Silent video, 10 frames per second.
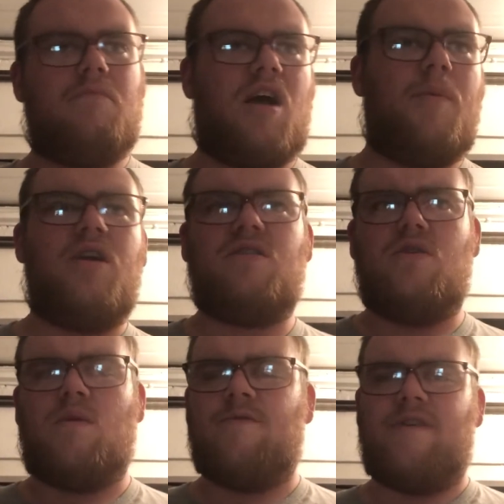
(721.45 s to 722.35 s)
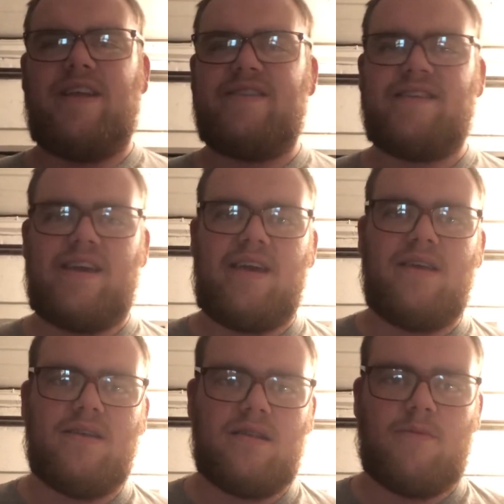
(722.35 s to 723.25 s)
I might do one for NXT,
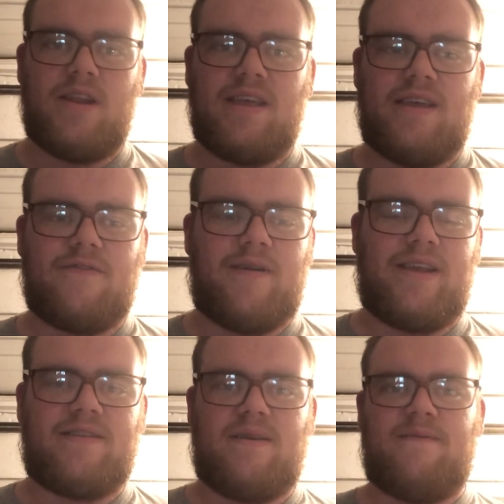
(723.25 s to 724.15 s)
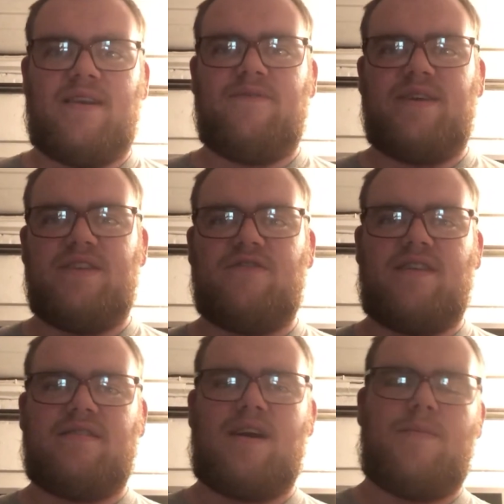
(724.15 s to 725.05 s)
one of these for NXT if anything
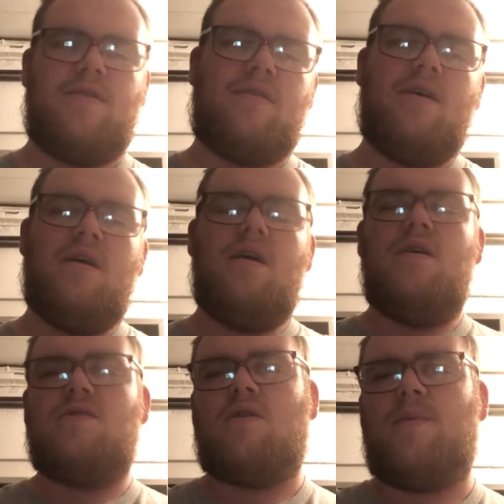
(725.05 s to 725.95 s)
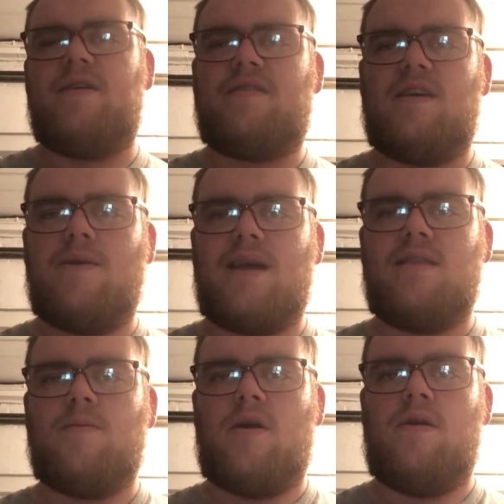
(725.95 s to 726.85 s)
interesting happens. So I might see you again
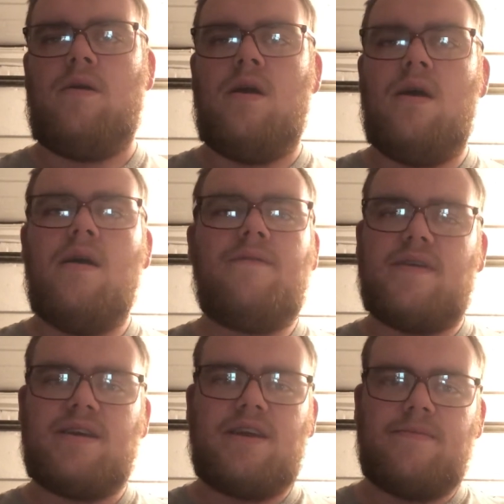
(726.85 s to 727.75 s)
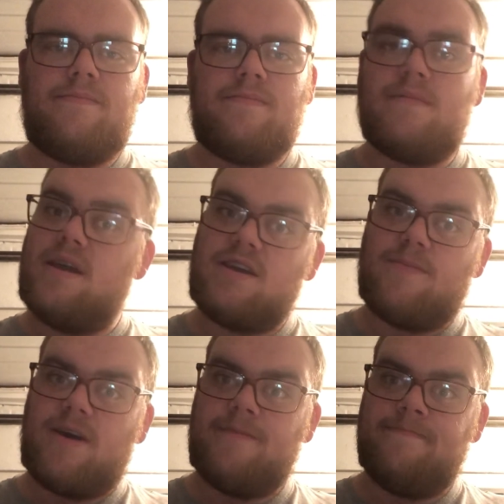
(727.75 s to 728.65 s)
tomorrow. Thank you and
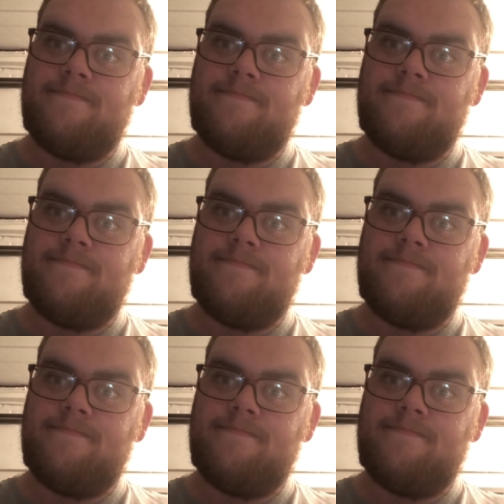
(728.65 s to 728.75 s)
goodbye.